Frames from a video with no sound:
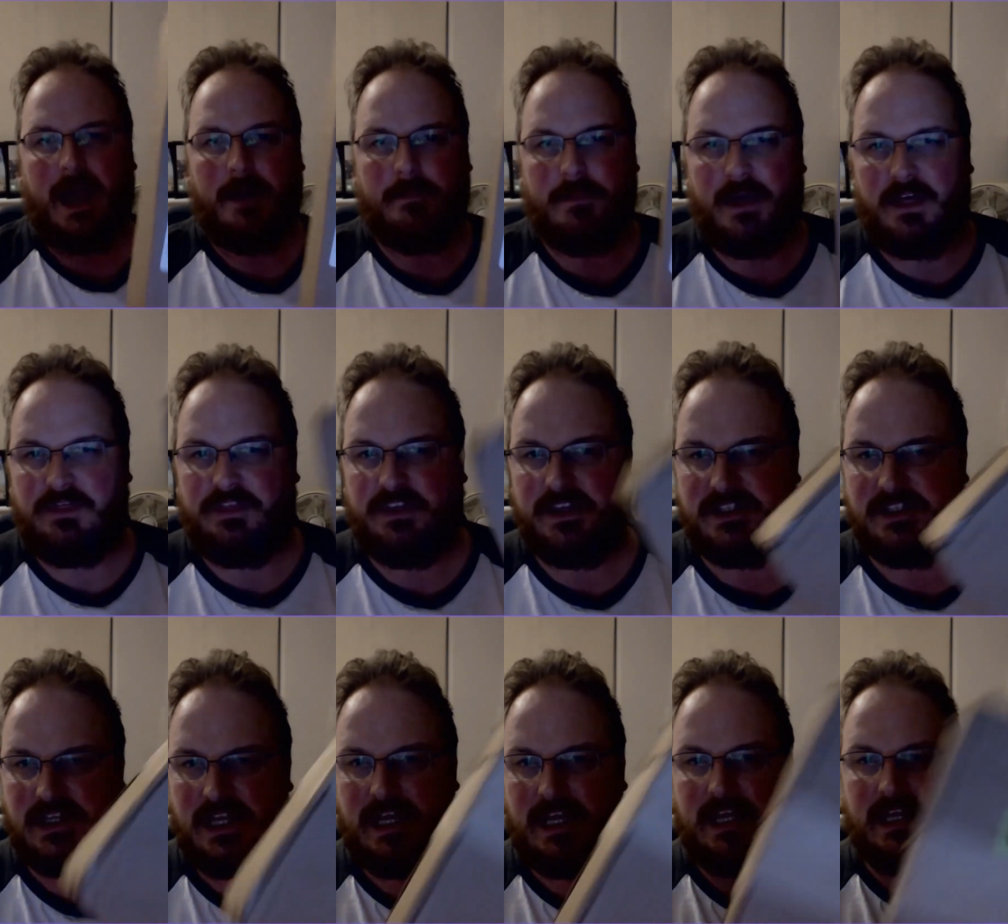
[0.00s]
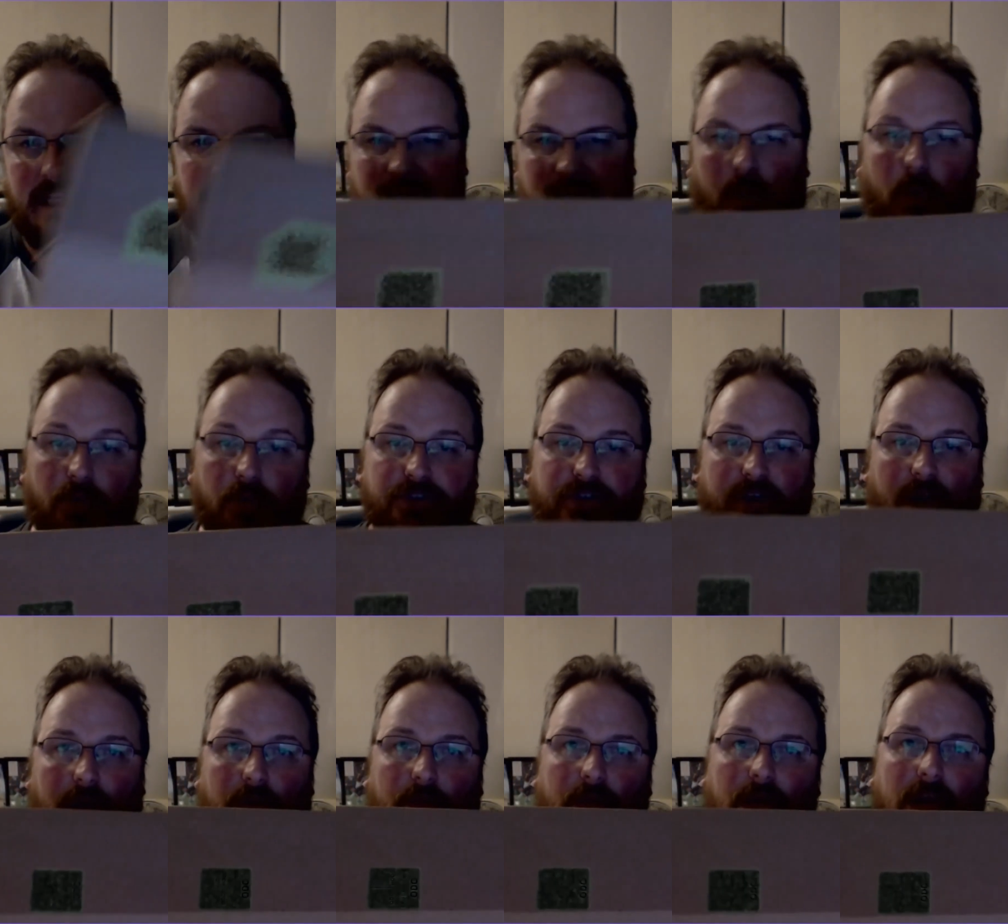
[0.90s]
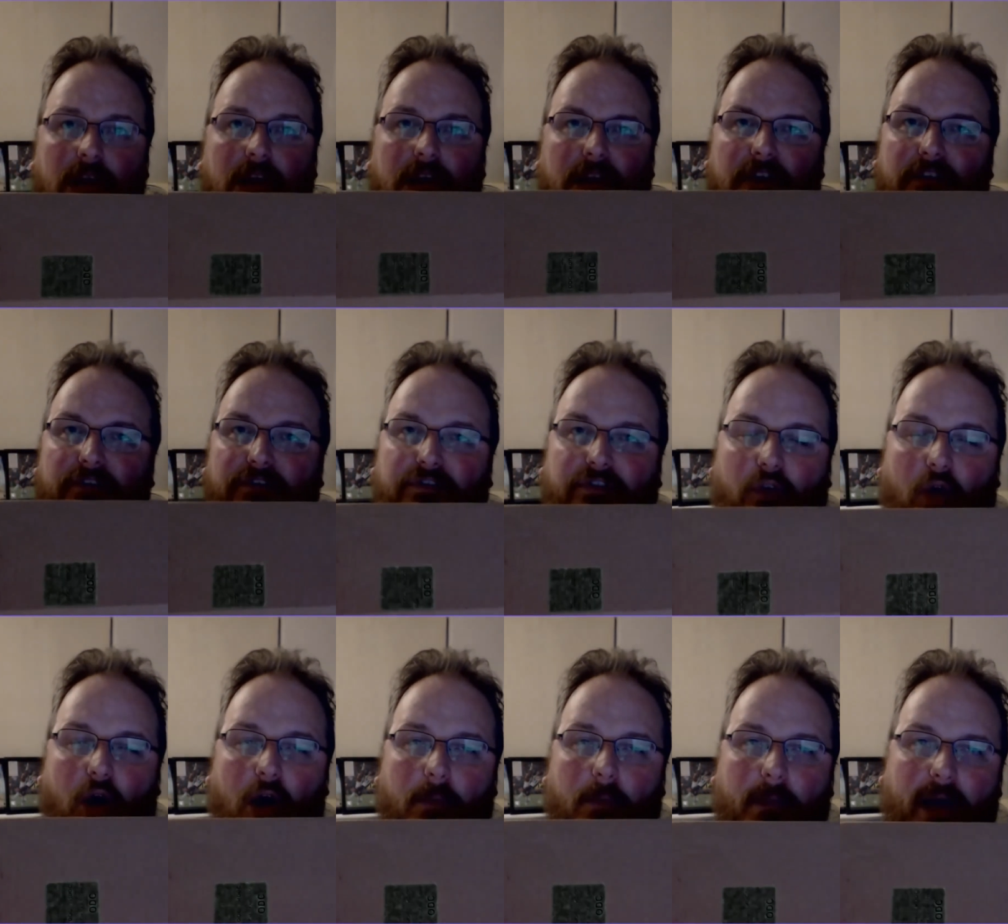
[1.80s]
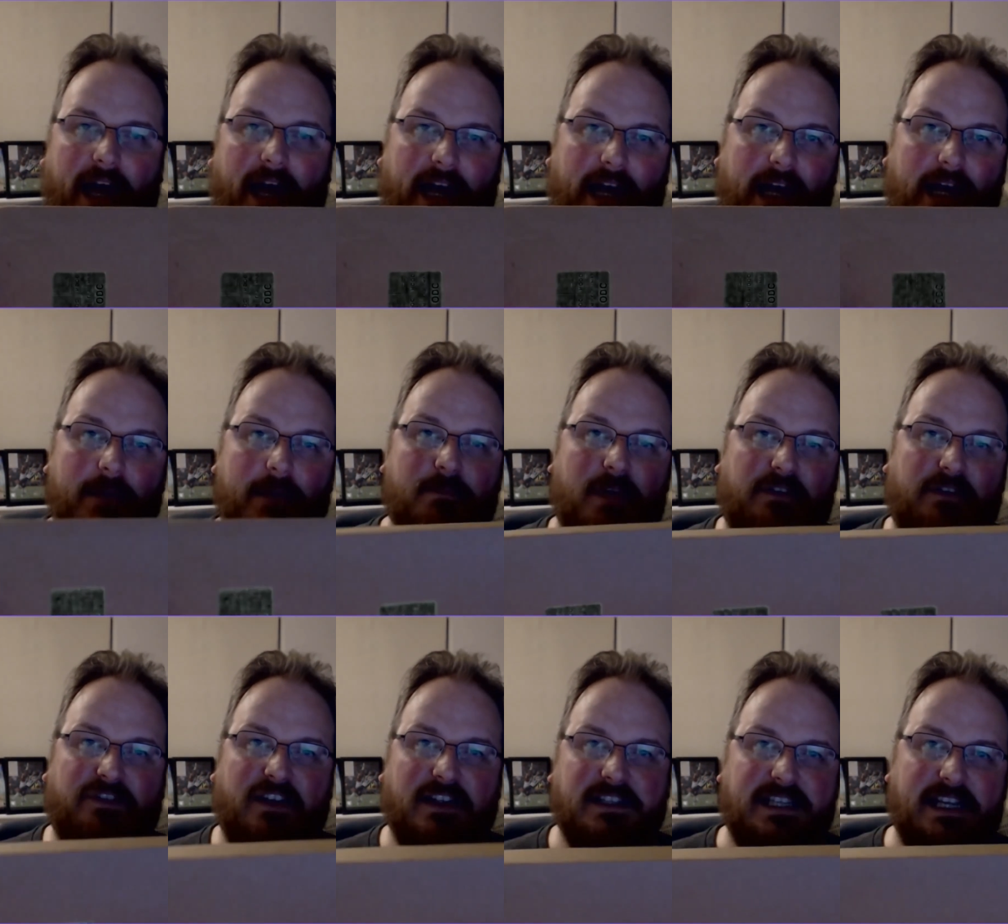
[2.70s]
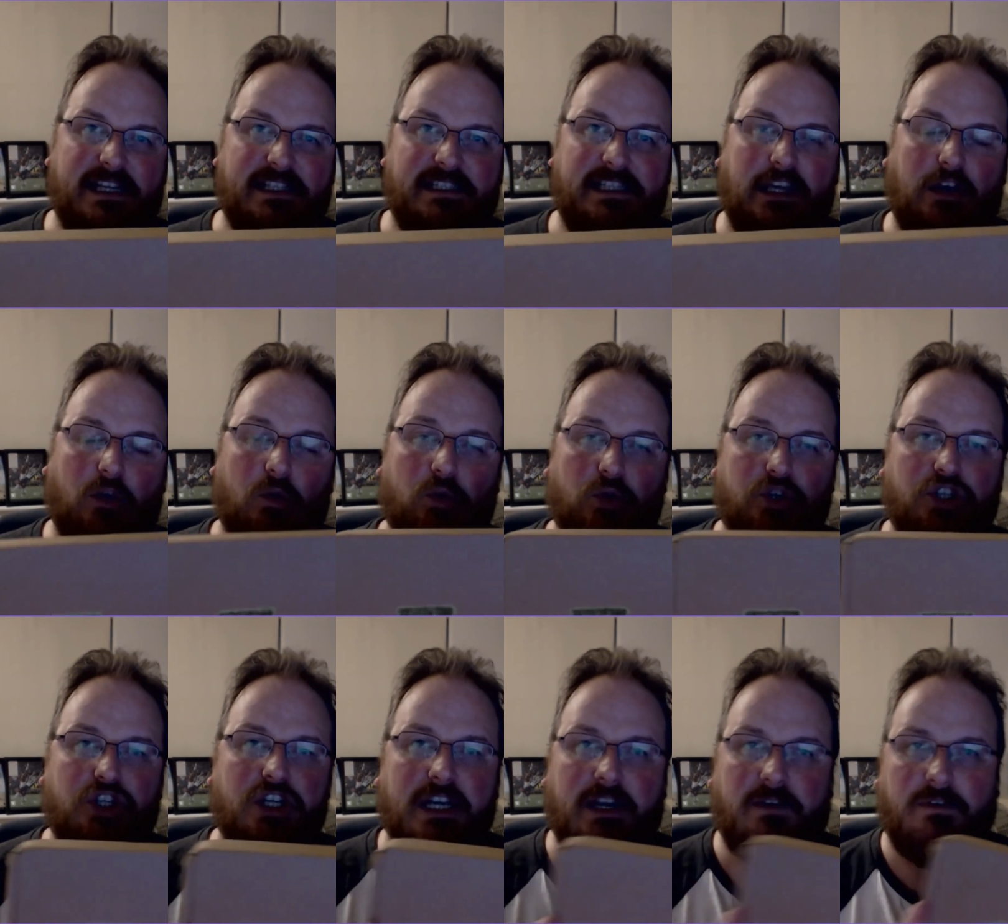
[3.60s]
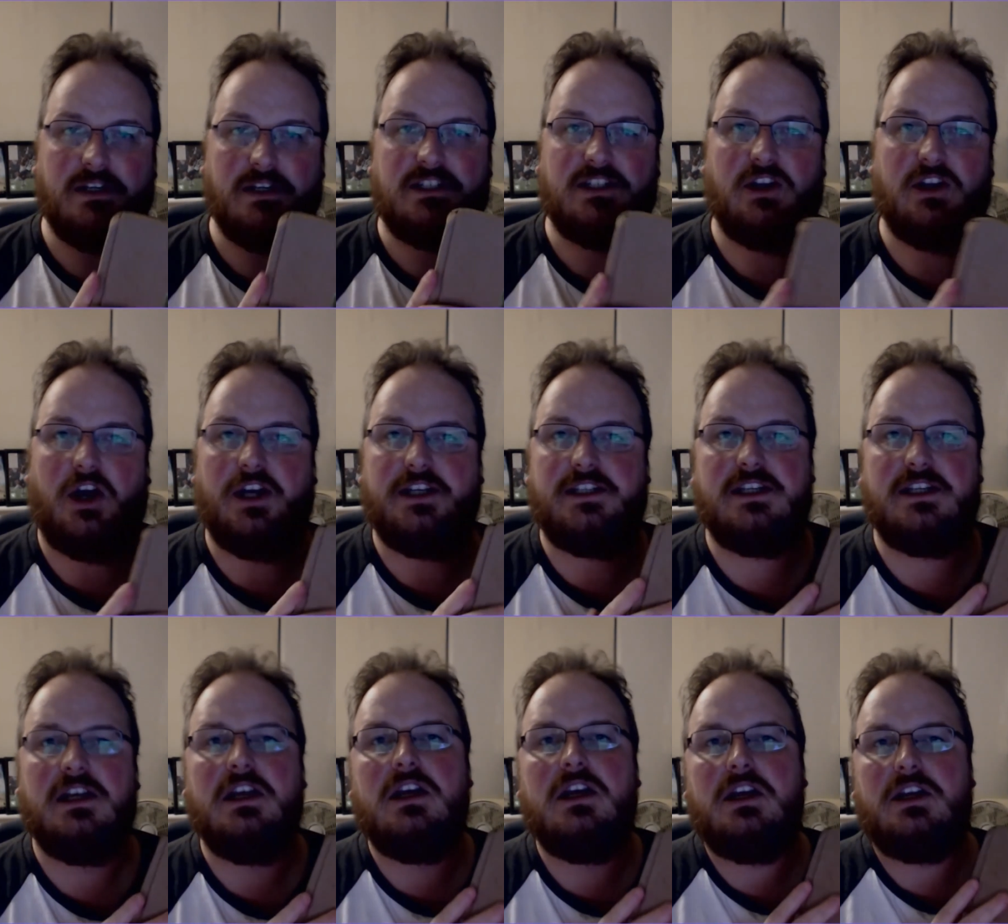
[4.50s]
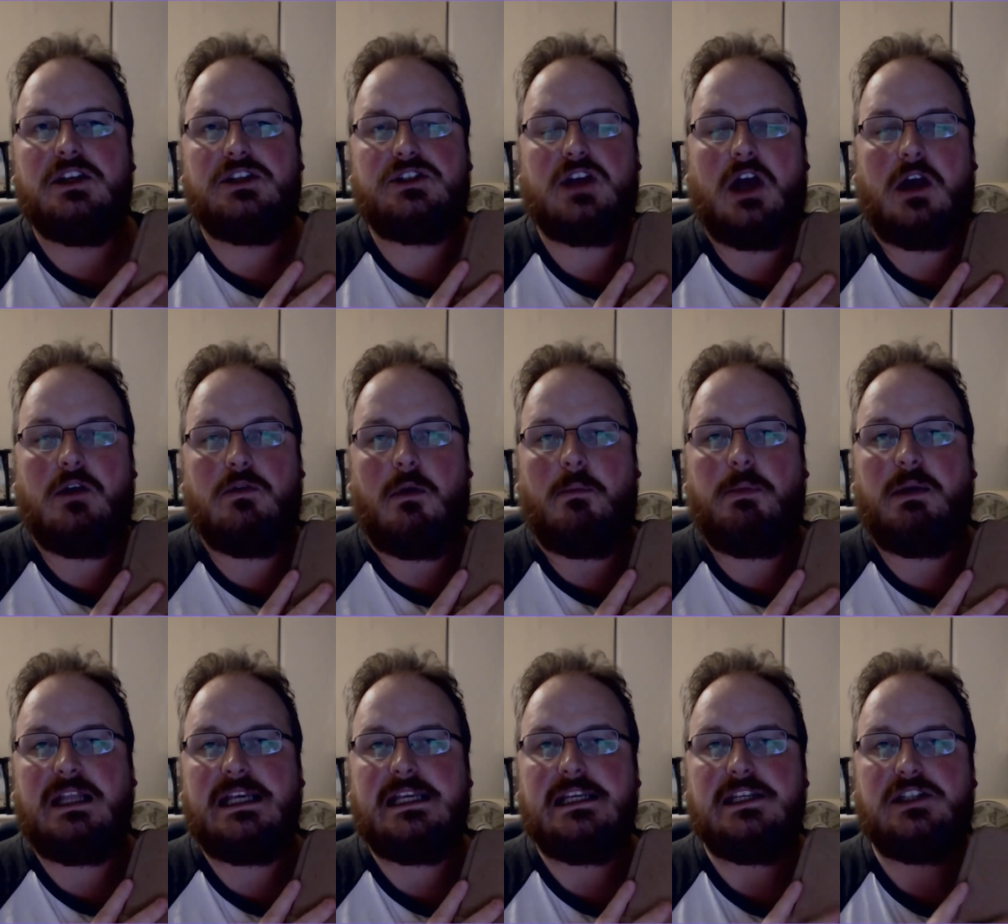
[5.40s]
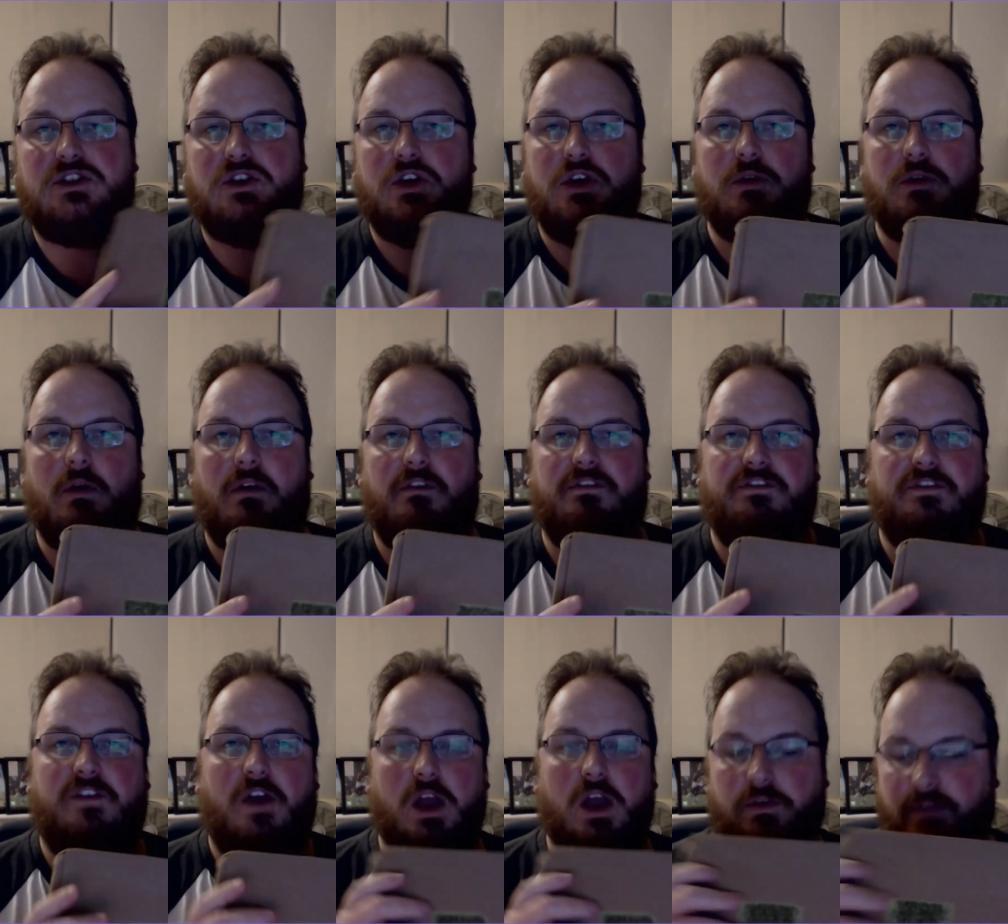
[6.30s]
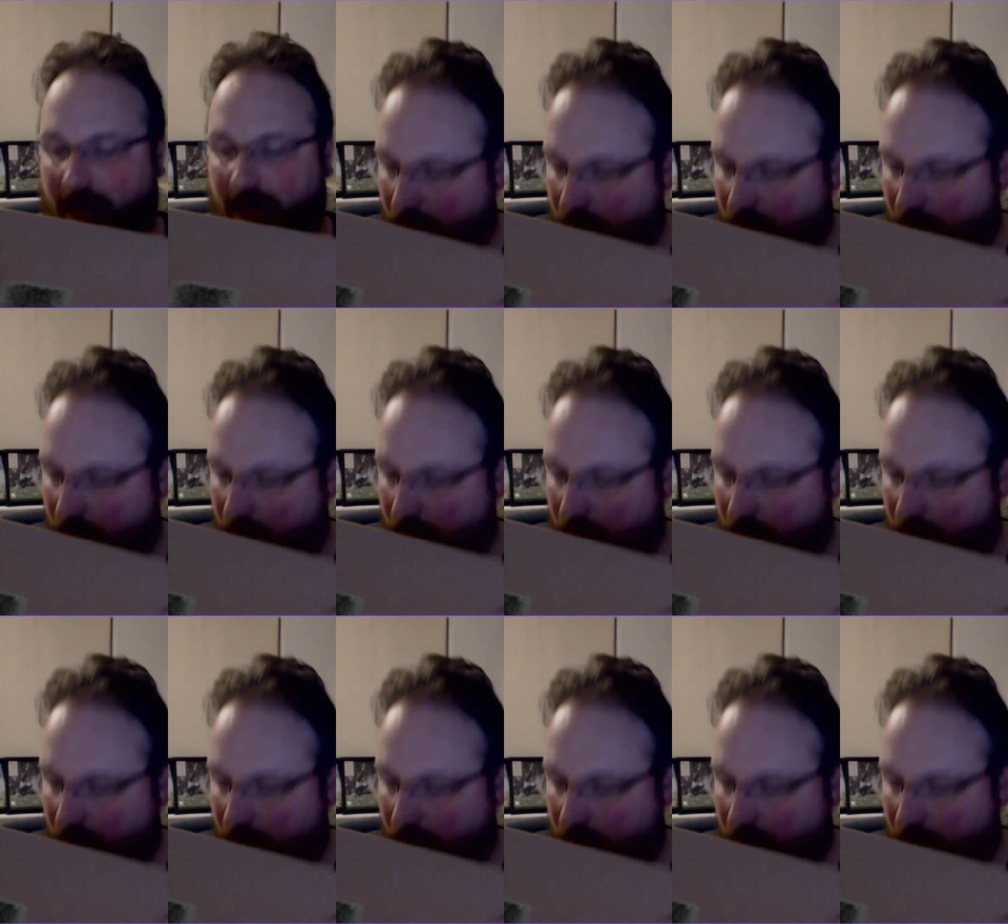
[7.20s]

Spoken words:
This is also from a fantastic auctioneering site, so please do follow that one